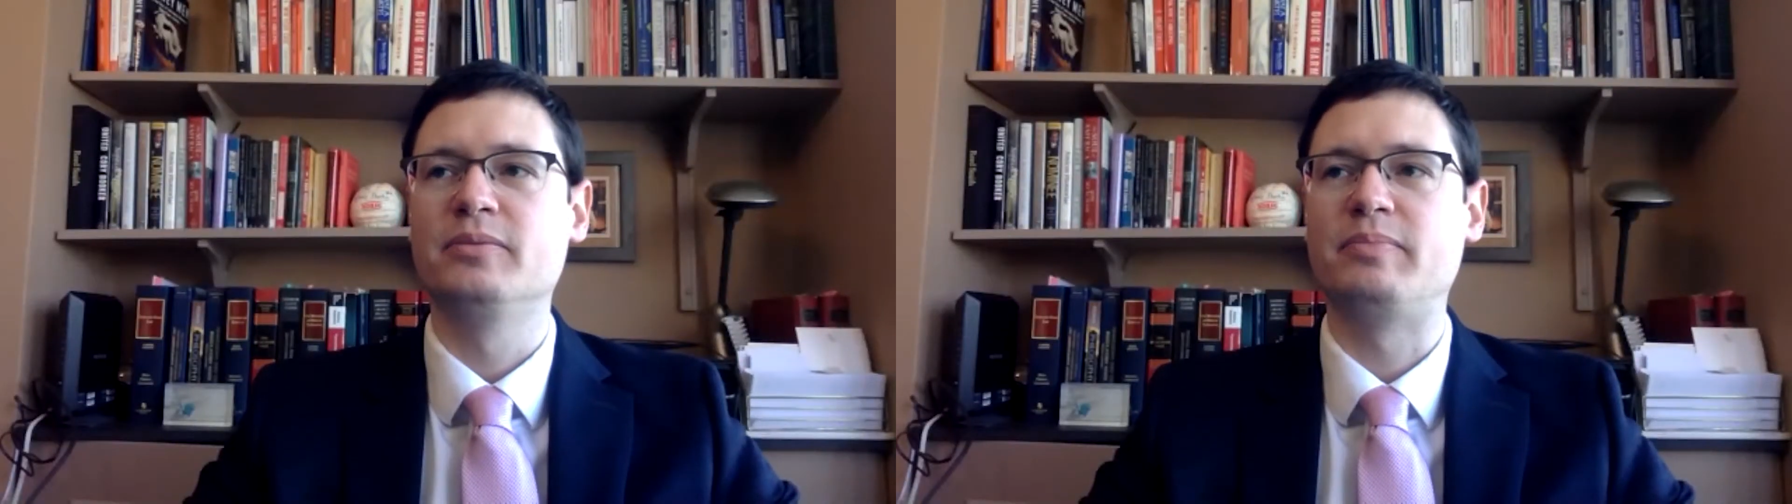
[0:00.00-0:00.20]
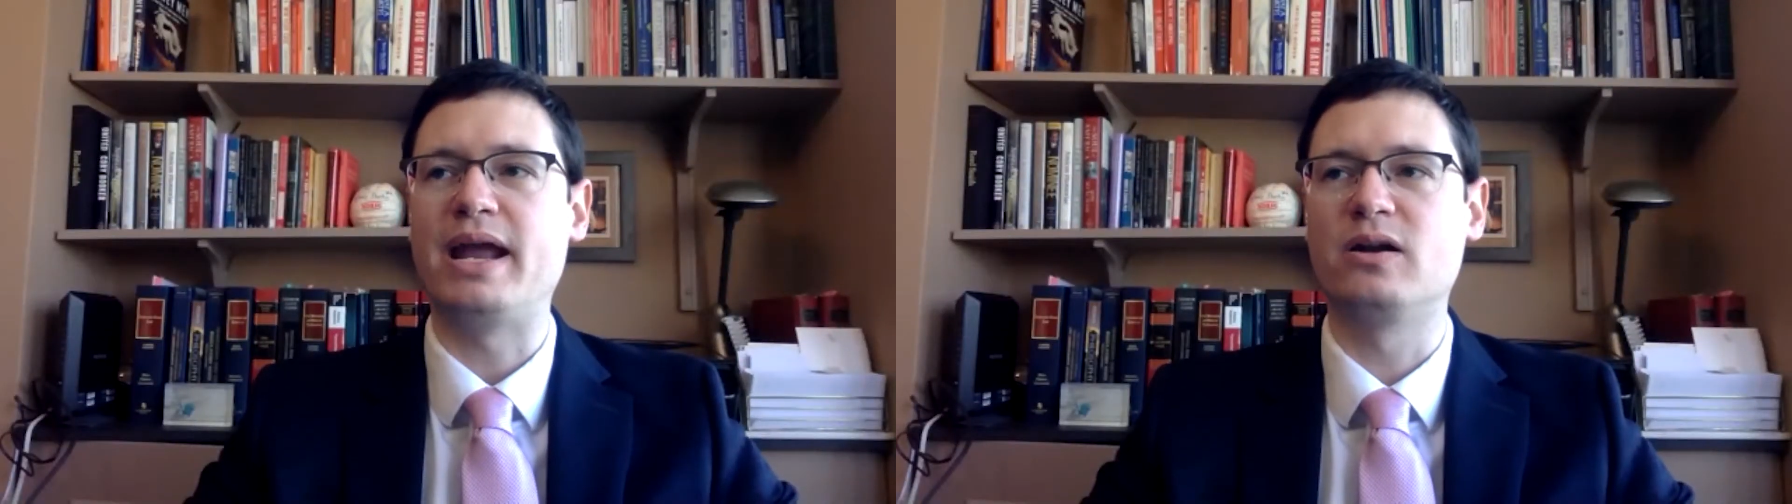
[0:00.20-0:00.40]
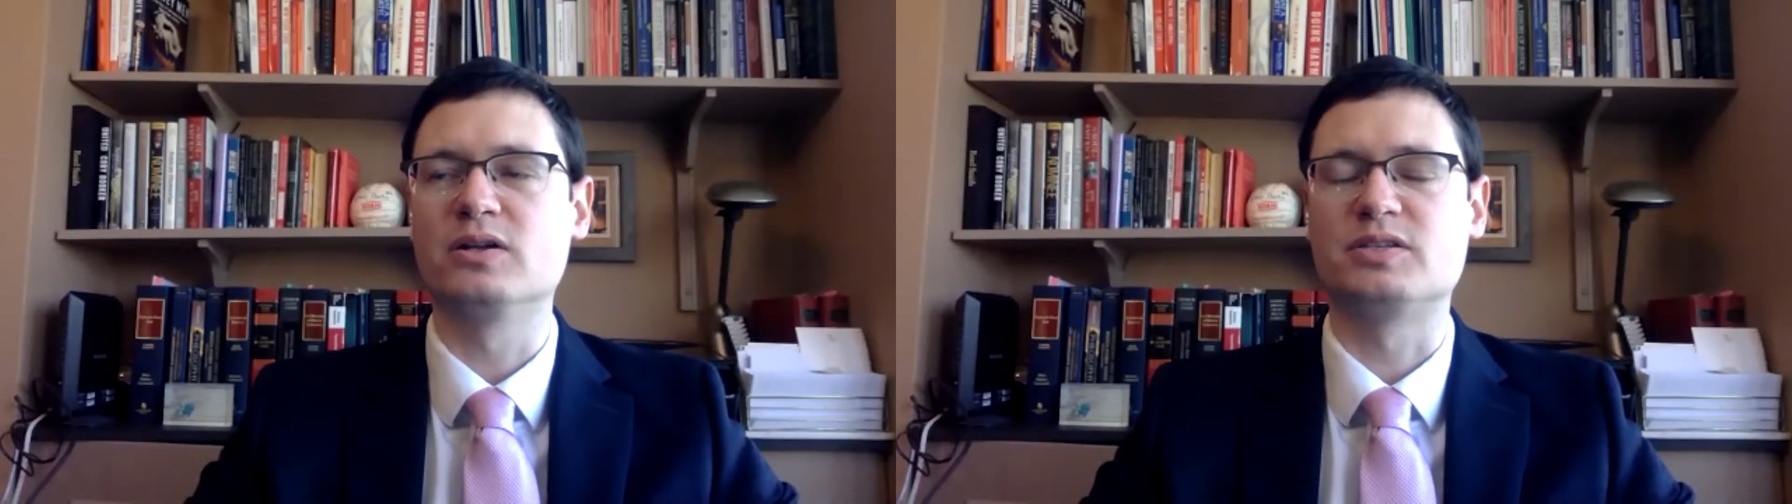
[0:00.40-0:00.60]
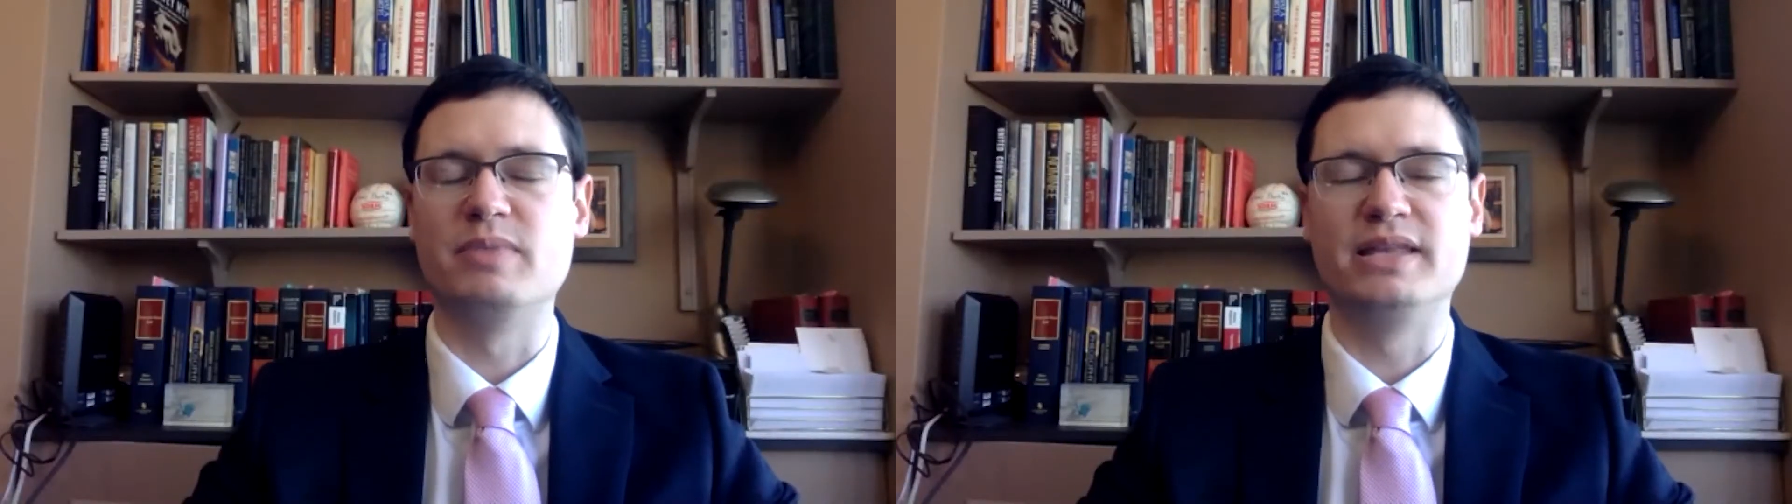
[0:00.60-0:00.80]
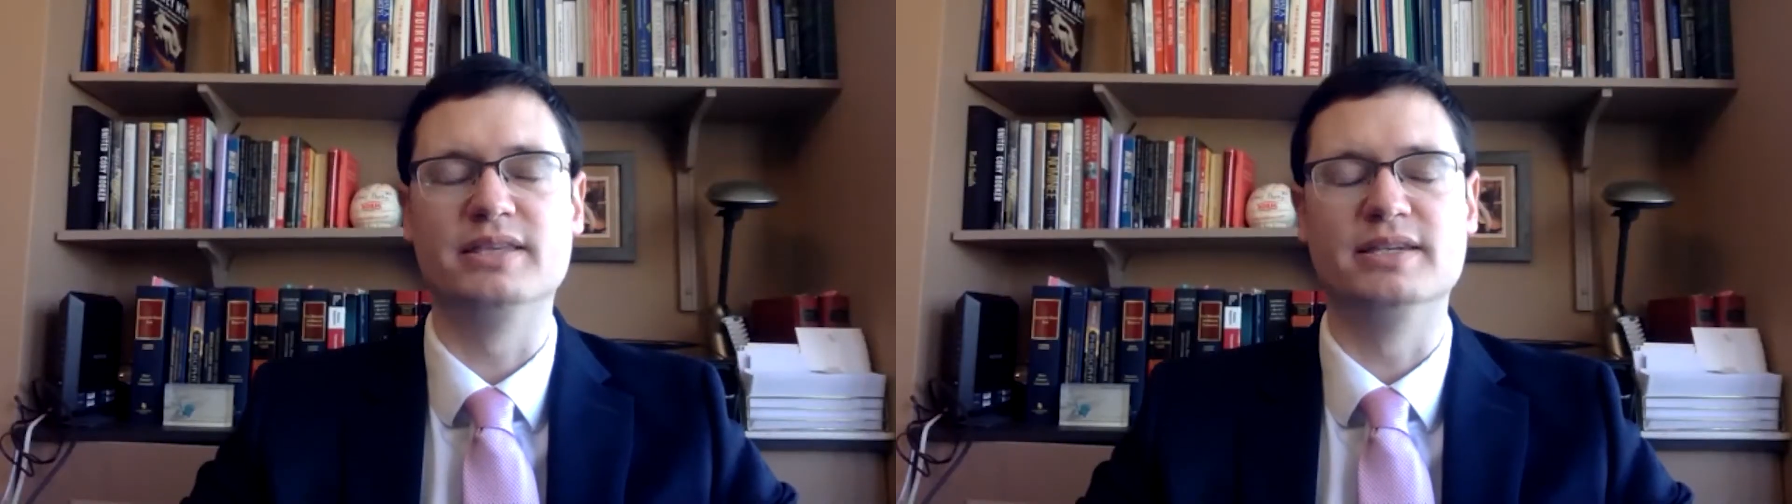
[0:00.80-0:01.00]
parents
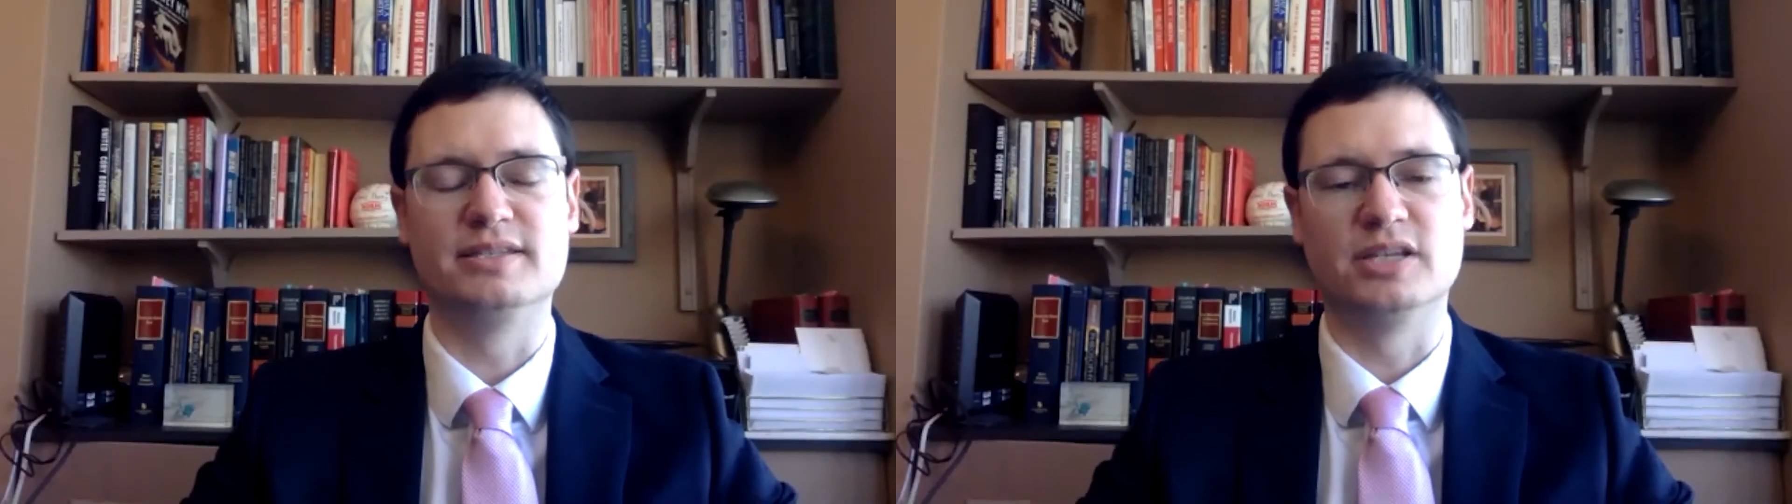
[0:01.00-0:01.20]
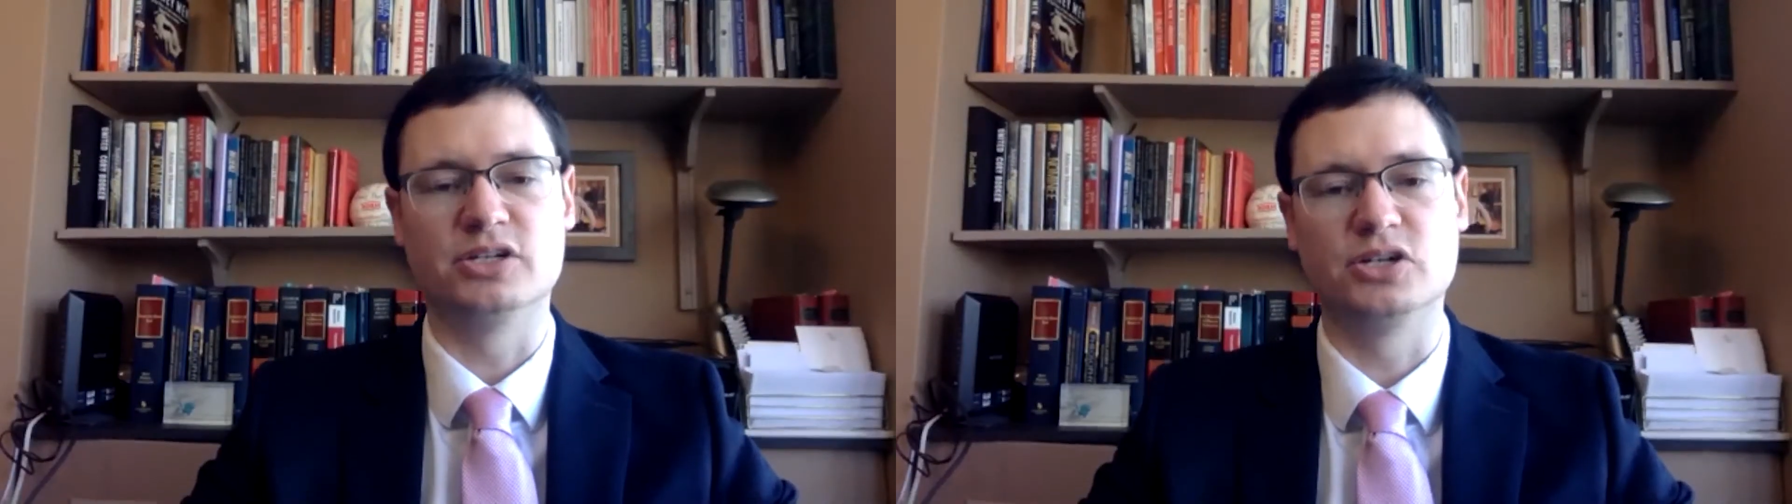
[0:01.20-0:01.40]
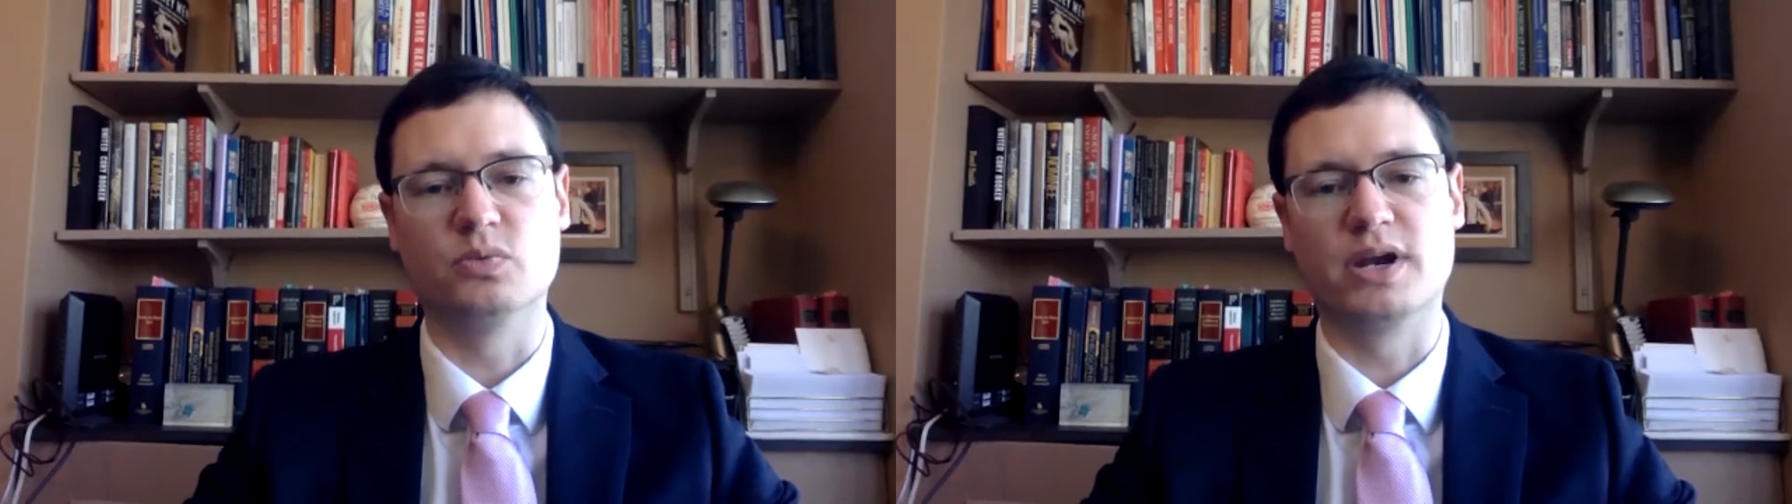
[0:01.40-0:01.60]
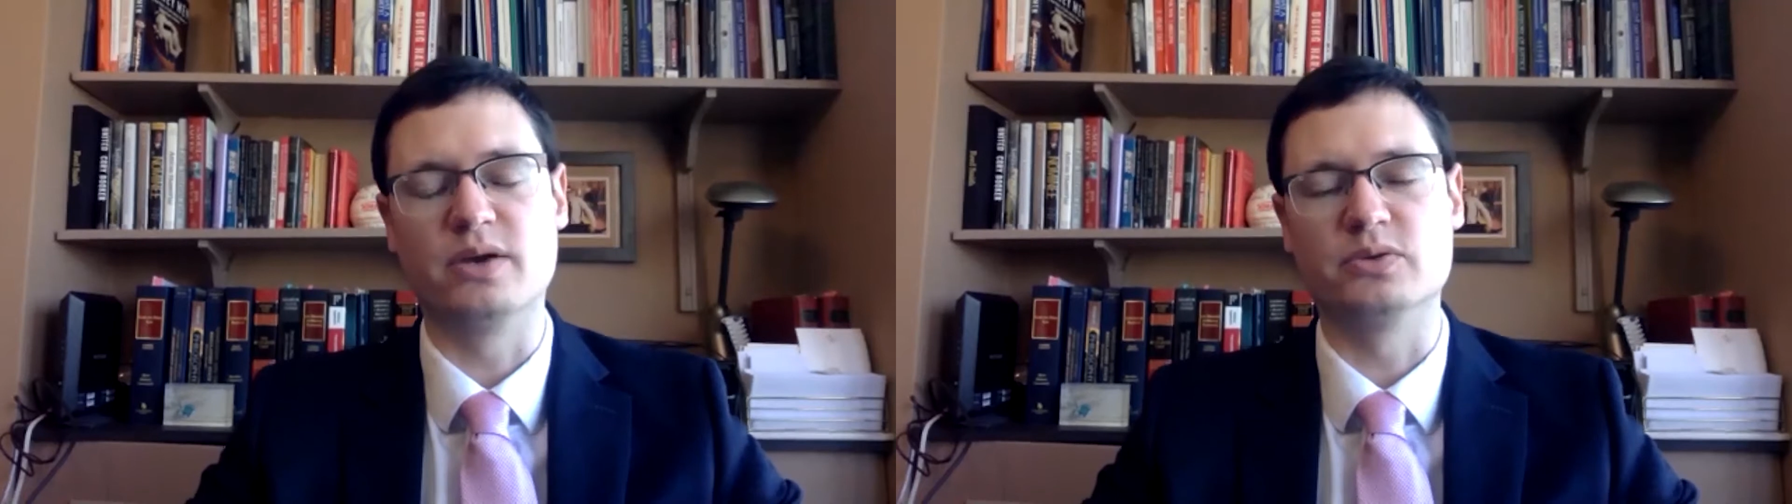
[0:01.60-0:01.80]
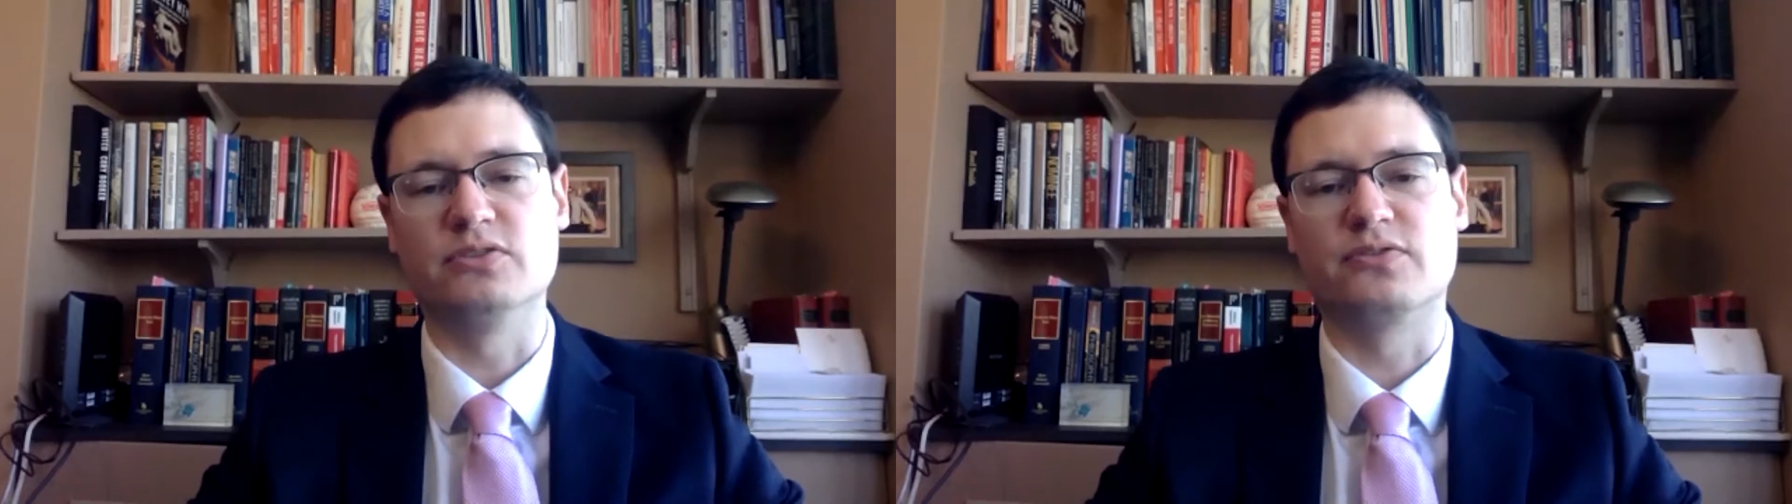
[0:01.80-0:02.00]
made the decision when I
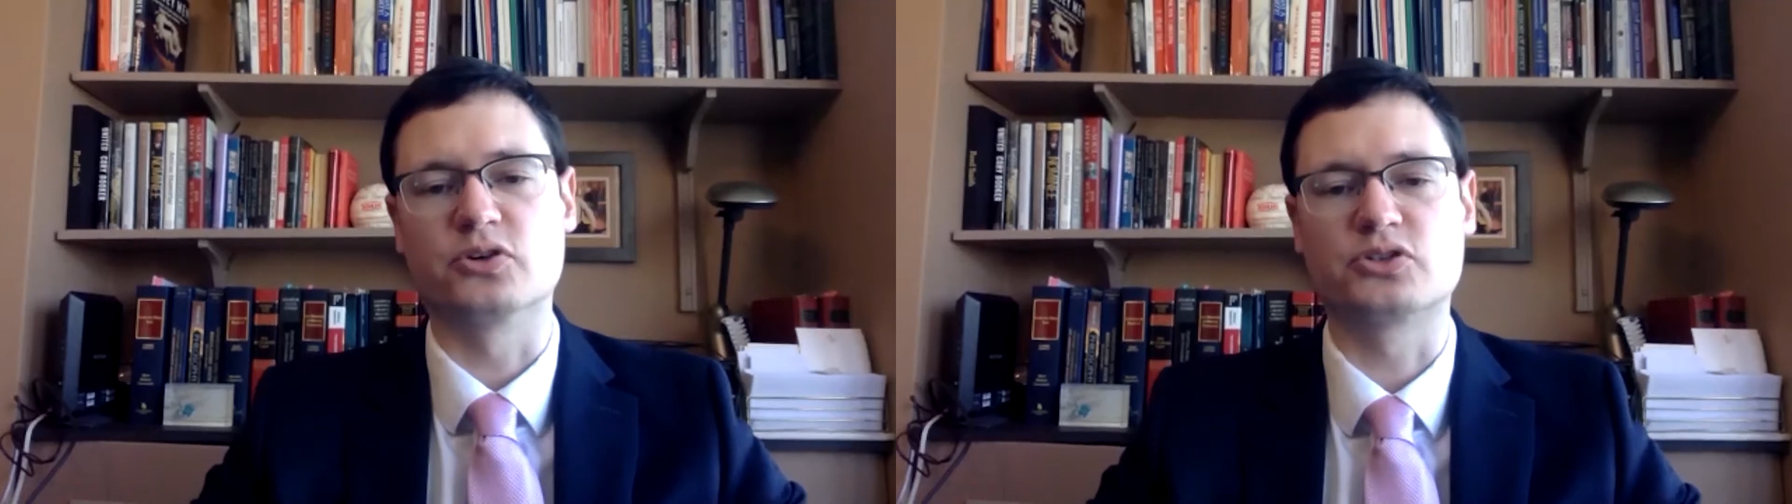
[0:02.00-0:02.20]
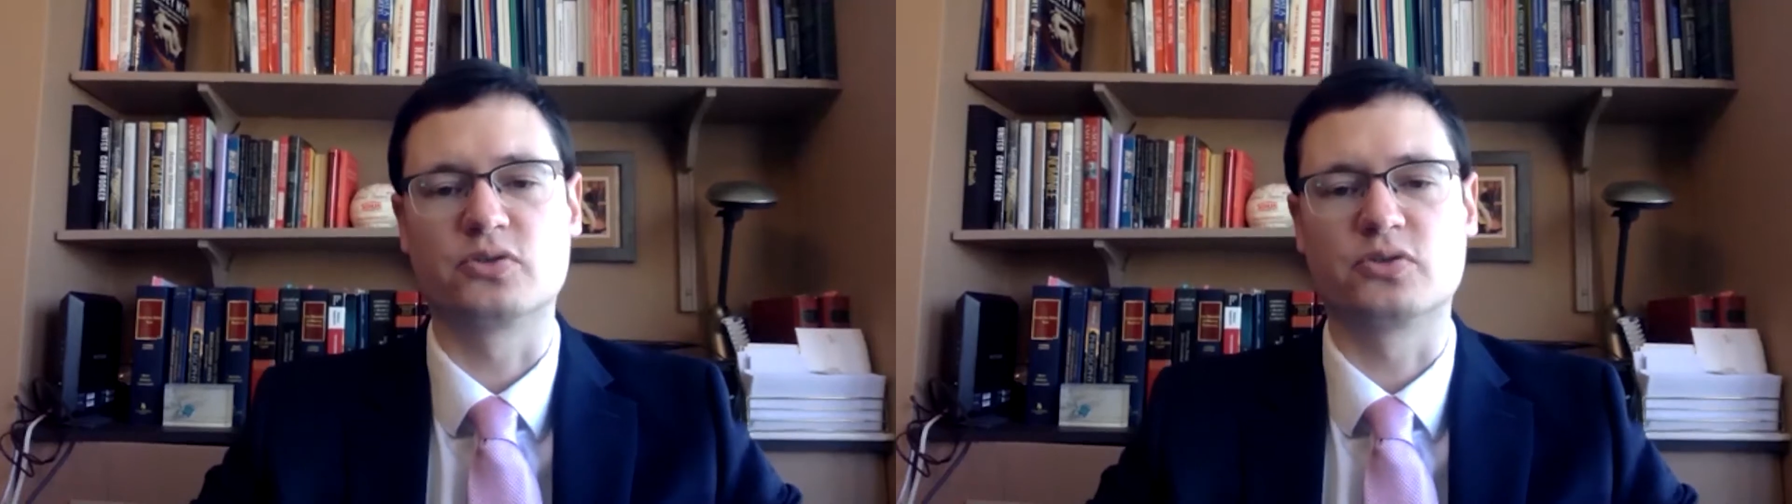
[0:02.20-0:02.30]
was in first